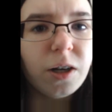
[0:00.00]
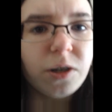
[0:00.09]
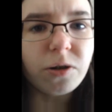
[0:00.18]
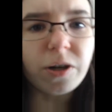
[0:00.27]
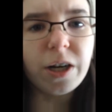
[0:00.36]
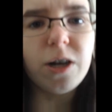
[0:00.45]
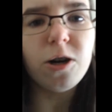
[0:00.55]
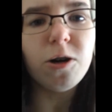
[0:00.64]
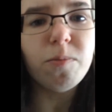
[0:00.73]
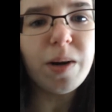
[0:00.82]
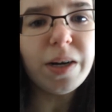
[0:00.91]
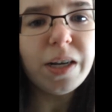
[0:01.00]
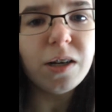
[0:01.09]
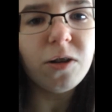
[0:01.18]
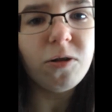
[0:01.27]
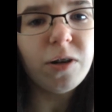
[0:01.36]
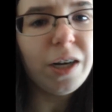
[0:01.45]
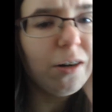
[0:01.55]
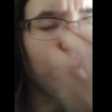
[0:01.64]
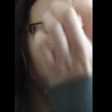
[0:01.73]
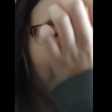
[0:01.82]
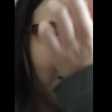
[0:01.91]
So yeah, I need to learn how
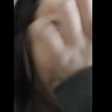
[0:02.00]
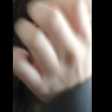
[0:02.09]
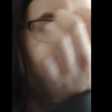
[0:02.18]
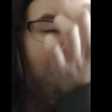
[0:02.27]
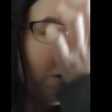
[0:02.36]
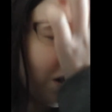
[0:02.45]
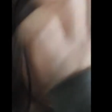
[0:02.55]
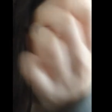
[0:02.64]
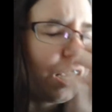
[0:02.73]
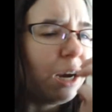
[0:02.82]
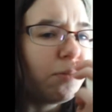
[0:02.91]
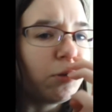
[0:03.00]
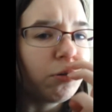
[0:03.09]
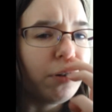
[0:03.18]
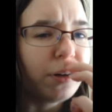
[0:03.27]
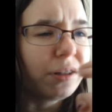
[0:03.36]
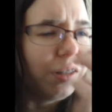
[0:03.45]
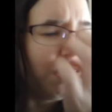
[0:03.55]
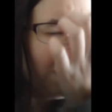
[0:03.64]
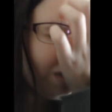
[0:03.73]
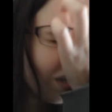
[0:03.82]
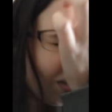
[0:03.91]
to hold this camera correctly.